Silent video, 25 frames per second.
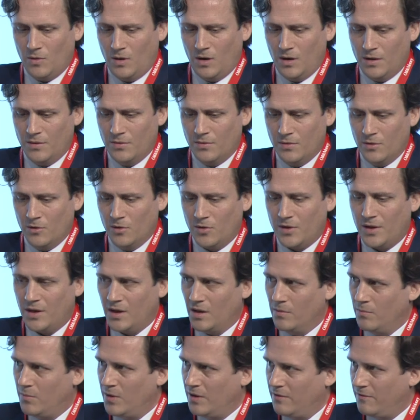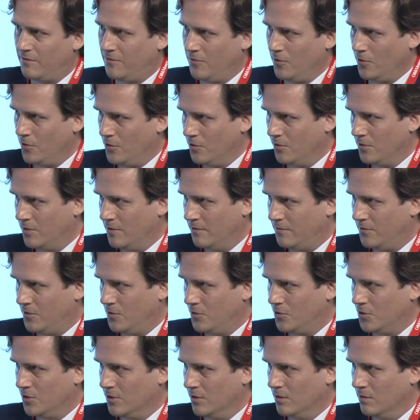on looking a bit further in the
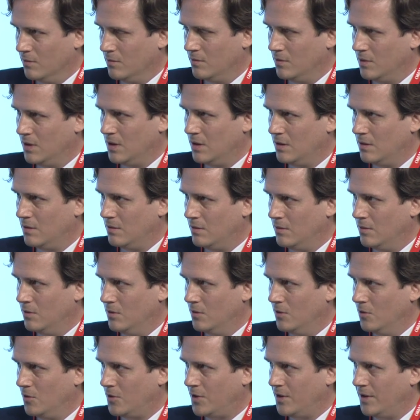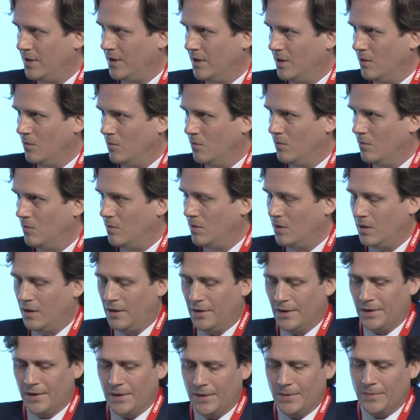future, looking at
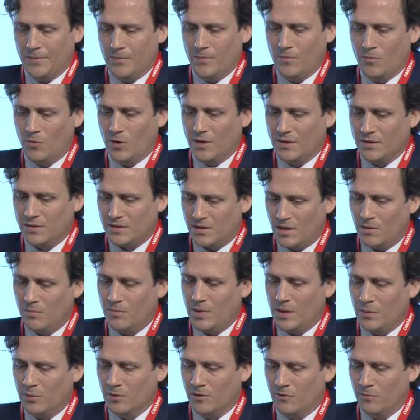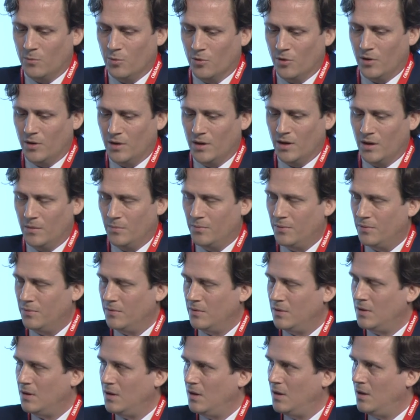what some people have brought up
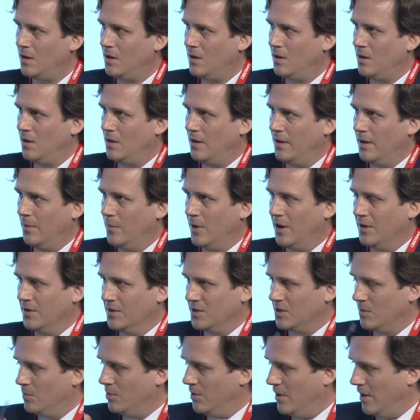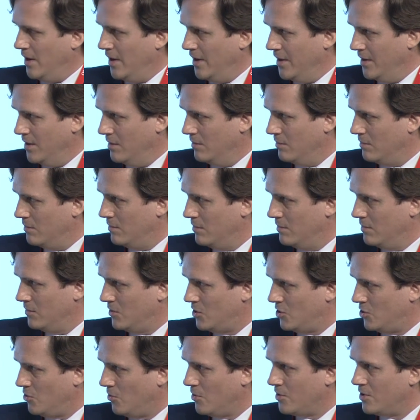about a supply
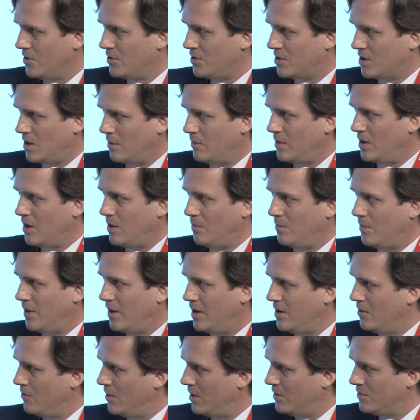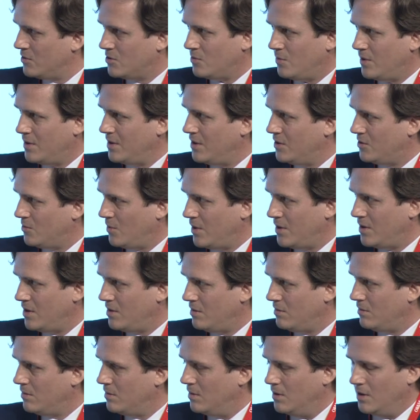shortage coming up by around
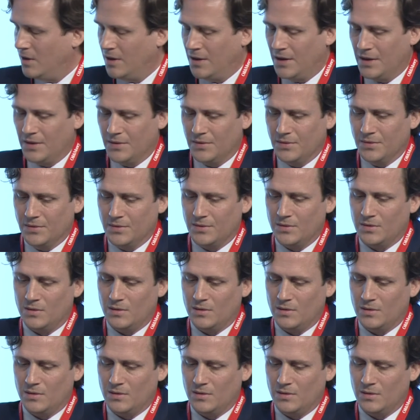2020. And